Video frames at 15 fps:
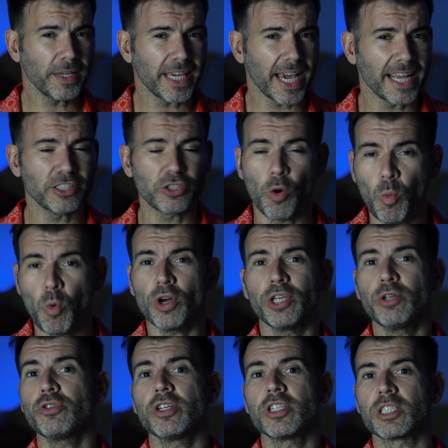we get into what
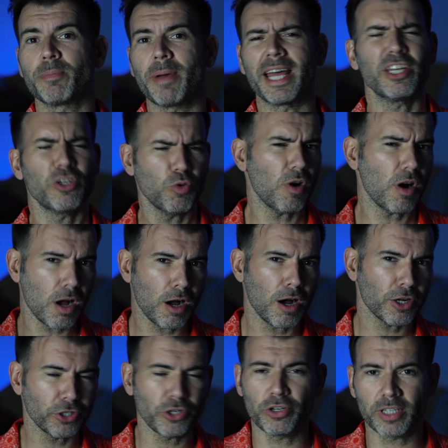you should spend your
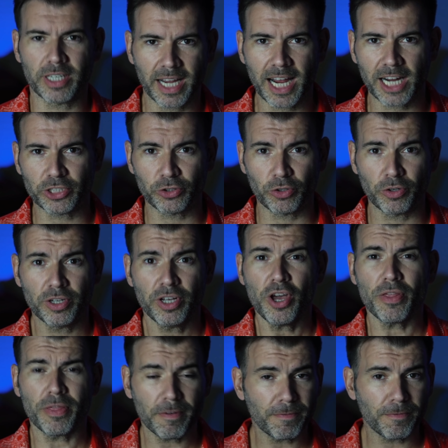hard-earned cash on,
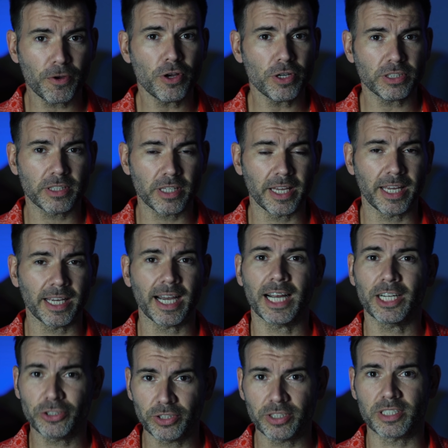the first thing
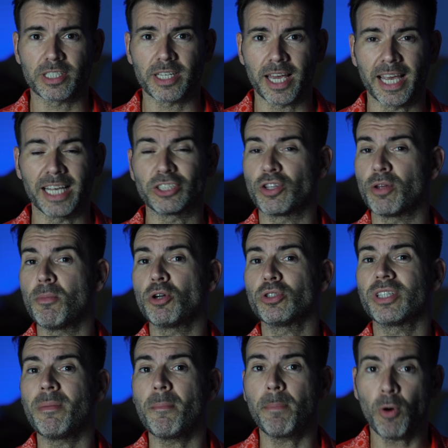I should say is the
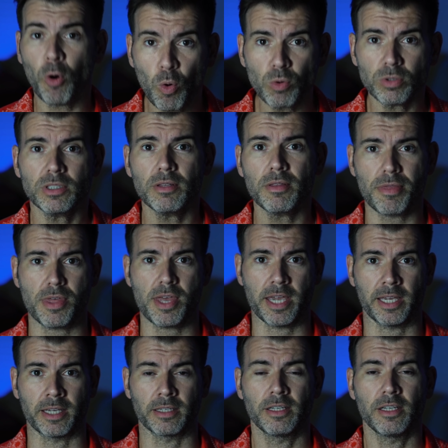most important
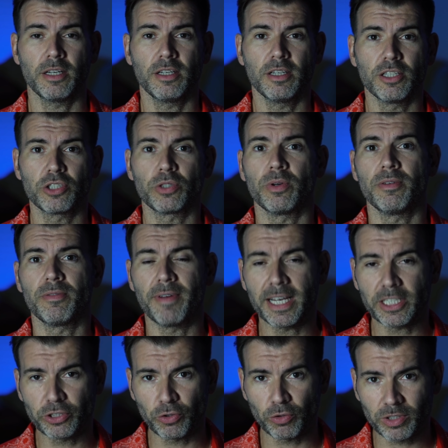thing to
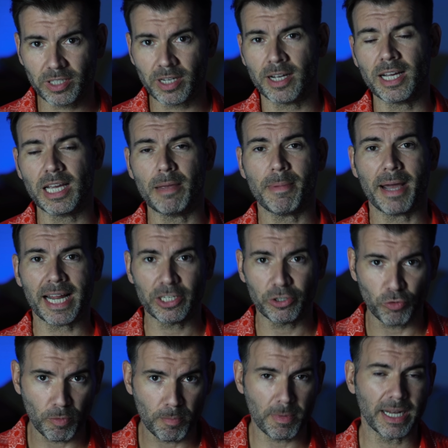invest your time and
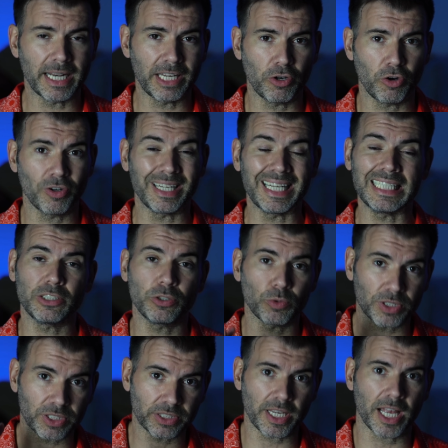your money on is
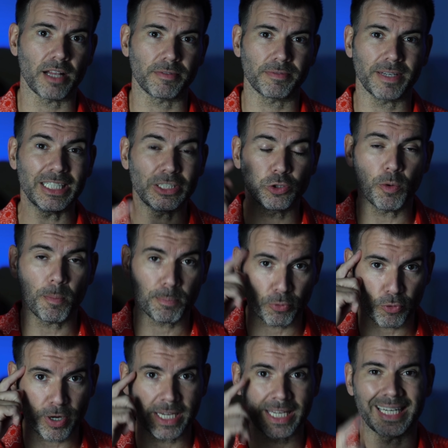yourself, is your
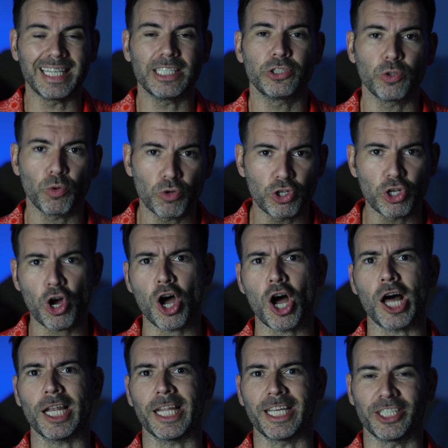brain, is your
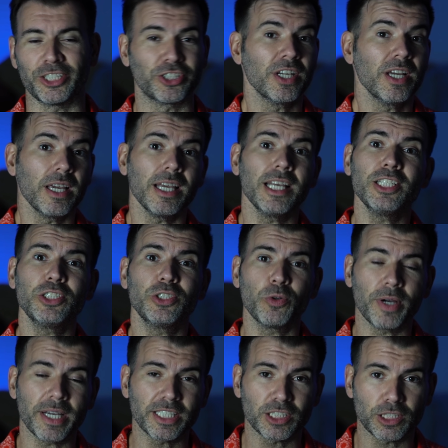knowledge, is
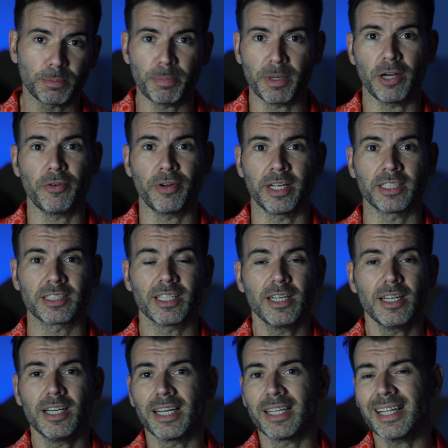your experience.
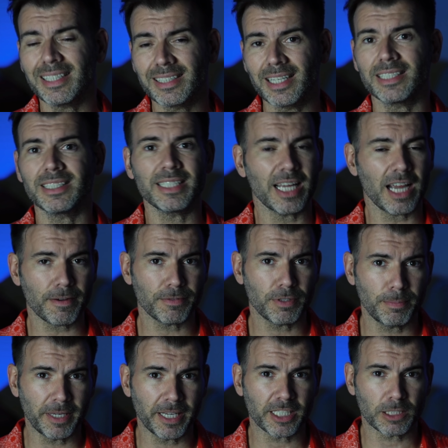And that doesn't have
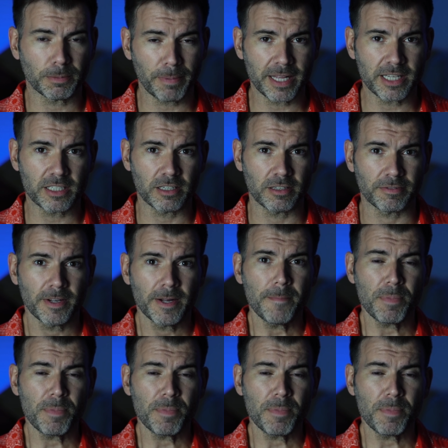to be expensive,